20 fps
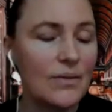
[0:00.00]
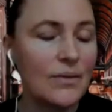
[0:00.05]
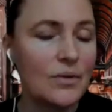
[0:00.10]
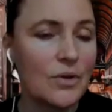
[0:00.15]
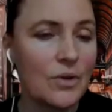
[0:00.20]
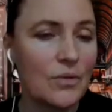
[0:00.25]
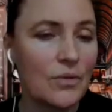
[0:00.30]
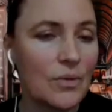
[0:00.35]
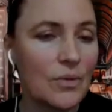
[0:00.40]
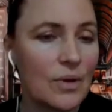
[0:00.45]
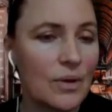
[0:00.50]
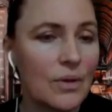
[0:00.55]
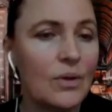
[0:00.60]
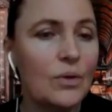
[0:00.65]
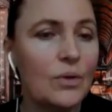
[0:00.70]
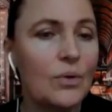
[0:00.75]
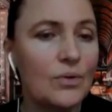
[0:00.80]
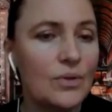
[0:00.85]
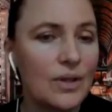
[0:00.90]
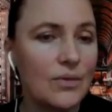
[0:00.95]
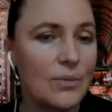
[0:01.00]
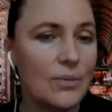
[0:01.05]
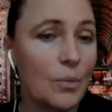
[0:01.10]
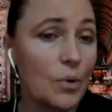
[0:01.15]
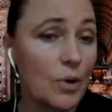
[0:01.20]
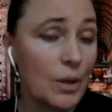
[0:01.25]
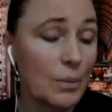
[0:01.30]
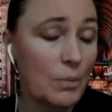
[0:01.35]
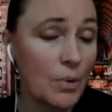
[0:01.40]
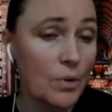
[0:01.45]
sort of notice
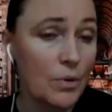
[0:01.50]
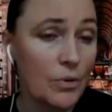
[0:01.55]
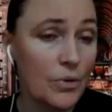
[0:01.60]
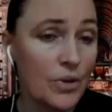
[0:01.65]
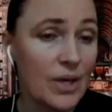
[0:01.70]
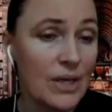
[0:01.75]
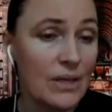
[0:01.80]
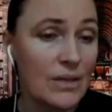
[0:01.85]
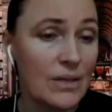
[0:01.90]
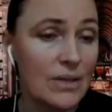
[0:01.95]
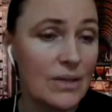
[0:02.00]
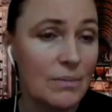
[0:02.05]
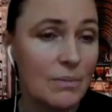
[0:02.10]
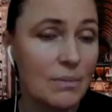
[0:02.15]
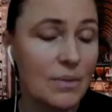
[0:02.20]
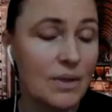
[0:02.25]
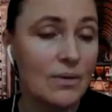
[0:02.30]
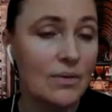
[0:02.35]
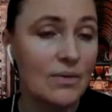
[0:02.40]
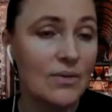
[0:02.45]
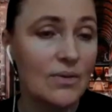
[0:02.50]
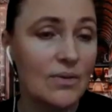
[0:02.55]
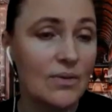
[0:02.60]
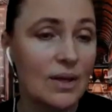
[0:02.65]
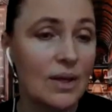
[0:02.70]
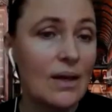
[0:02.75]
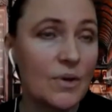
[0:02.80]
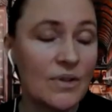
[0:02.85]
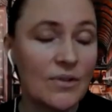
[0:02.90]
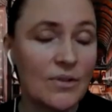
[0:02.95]
more and more things, because
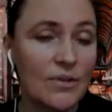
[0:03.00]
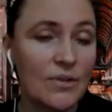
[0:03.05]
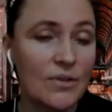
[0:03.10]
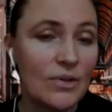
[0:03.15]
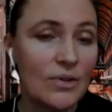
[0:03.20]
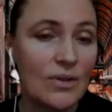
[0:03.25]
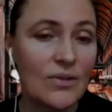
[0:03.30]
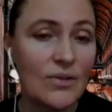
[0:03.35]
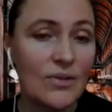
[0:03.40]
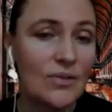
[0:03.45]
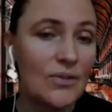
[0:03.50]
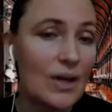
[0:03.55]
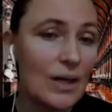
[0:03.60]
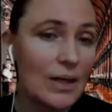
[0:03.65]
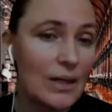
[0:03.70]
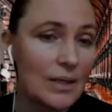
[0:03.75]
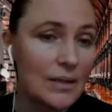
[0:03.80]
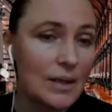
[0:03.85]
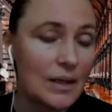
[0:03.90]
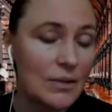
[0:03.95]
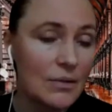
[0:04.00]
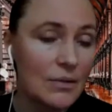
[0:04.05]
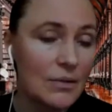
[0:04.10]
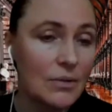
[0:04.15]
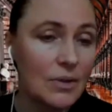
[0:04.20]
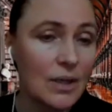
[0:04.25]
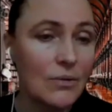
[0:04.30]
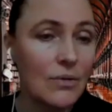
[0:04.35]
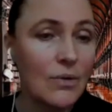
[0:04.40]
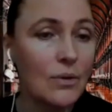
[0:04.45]
so it's not necessarily that
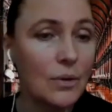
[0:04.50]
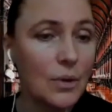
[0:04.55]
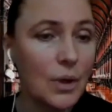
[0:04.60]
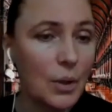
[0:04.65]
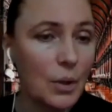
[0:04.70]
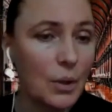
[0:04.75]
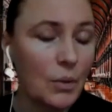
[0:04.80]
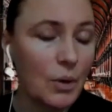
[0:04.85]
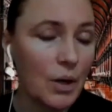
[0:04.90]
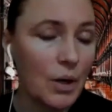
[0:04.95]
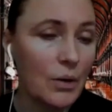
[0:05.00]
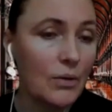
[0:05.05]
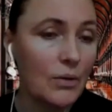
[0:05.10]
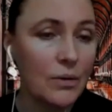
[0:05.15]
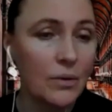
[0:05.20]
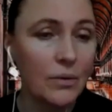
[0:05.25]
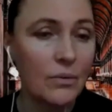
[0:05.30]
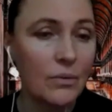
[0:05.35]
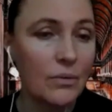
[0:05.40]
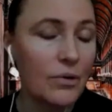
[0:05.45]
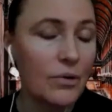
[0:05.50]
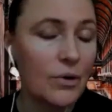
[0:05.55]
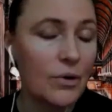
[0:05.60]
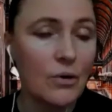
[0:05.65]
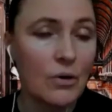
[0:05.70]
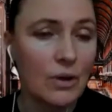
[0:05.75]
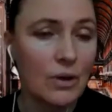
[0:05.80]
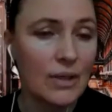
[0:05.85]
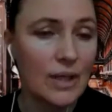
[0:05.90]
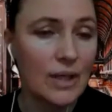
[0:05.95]
you need to know how a
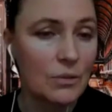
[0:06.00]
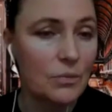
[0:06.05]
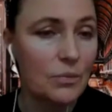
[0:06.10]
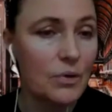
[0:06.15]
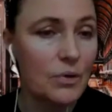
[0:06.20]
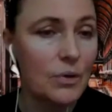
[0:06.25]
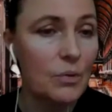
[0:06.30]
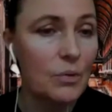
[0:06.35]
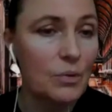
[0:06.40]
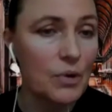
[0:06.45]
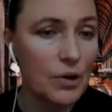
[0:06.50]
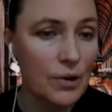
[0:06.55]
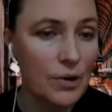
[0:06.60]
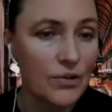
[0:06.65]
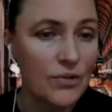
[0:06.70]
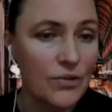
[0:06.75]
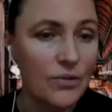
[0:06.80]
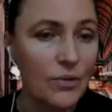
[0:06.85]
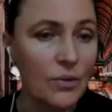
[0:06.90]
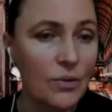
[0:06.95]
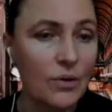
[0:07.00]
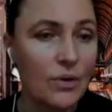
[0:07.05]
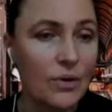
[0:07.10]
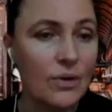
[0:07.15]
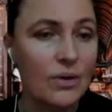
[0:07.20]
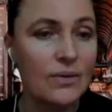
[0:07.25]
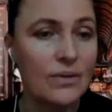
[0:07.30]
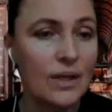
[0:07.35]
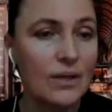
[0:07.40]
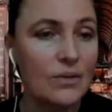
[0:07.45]
neural network works
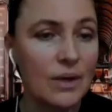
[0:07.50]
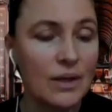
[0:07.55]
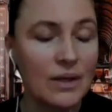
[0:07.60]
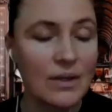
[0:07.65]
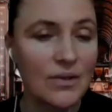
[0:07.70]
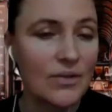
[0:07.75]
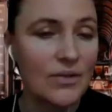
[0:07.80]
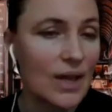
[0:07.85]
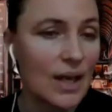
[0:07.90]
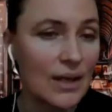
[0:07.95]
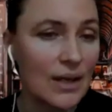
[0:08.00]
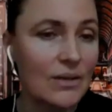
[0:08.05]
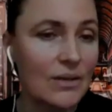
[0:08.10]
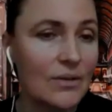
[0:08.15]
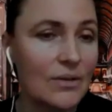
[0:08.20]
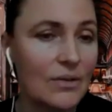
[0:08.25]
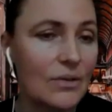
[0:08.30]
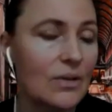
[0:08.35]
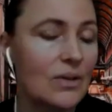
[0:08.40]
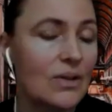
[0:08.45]
or that you understand it